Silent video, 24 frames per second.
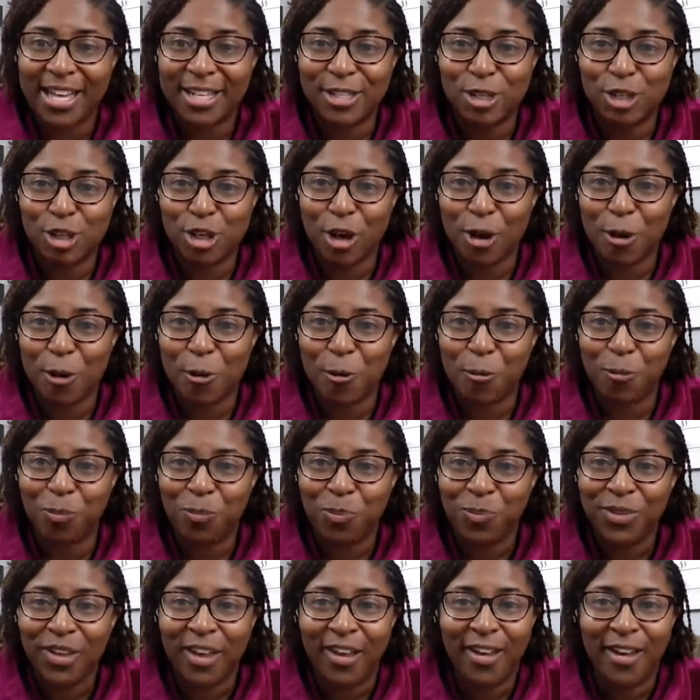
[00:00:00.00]
And
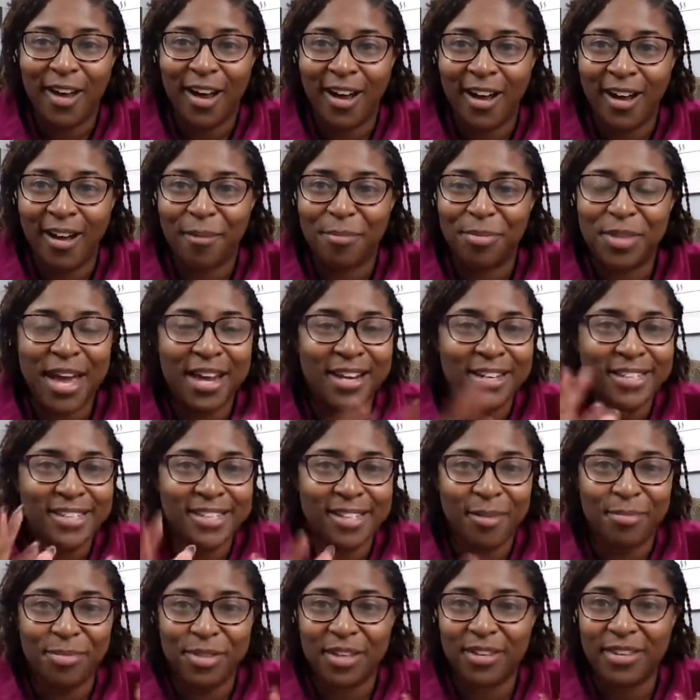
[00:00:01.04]
so that
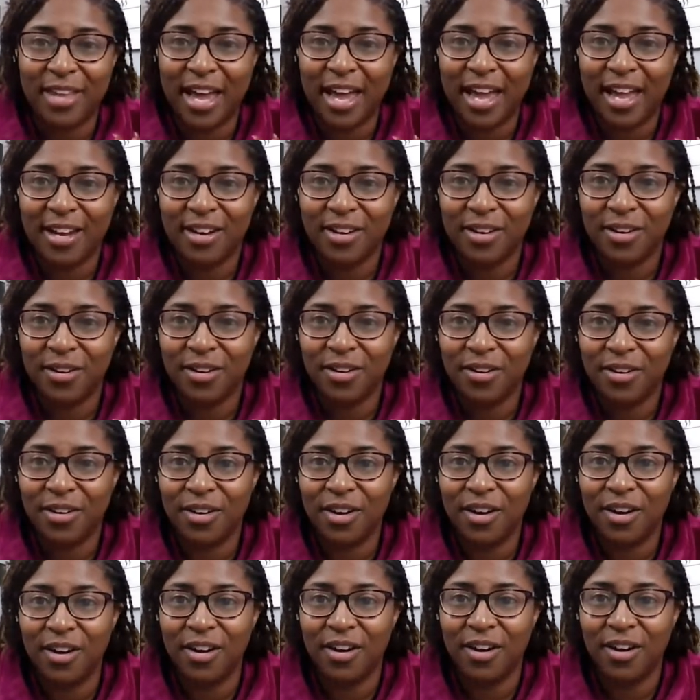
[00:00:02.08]
is something that
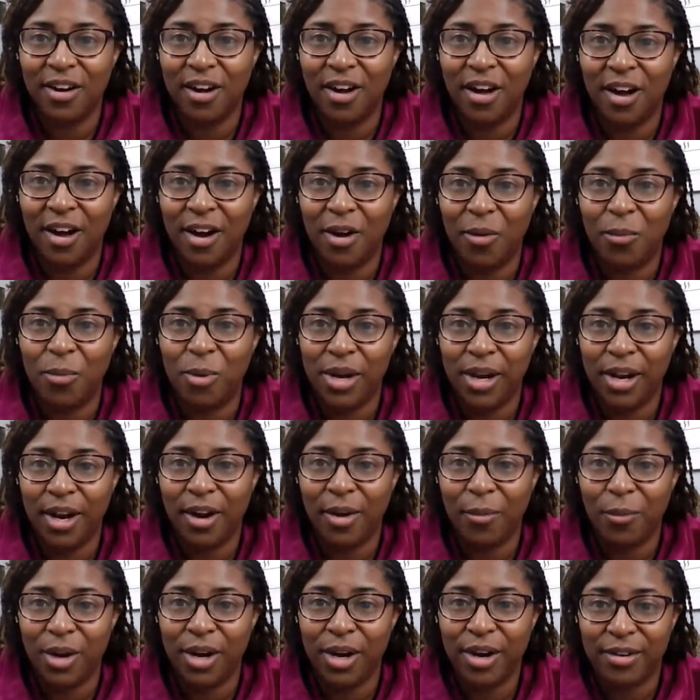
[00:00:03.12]
we
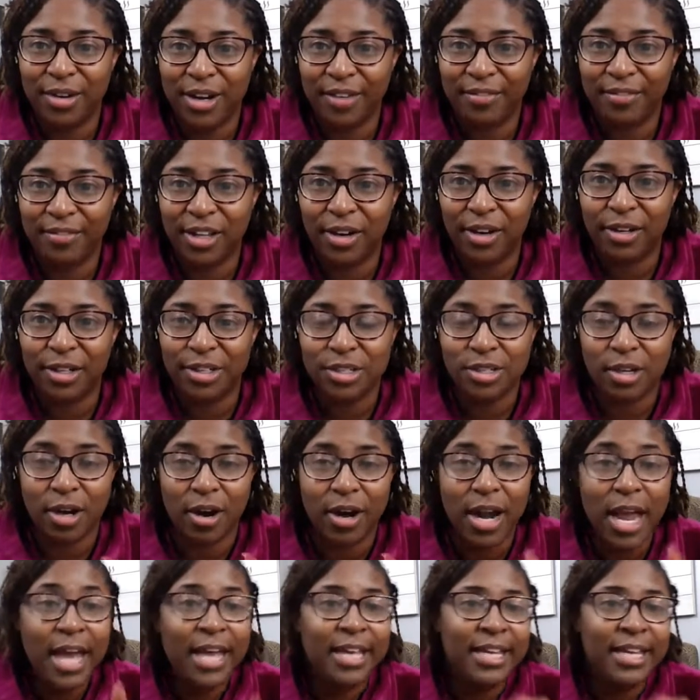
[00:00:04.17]
are definitely going to start.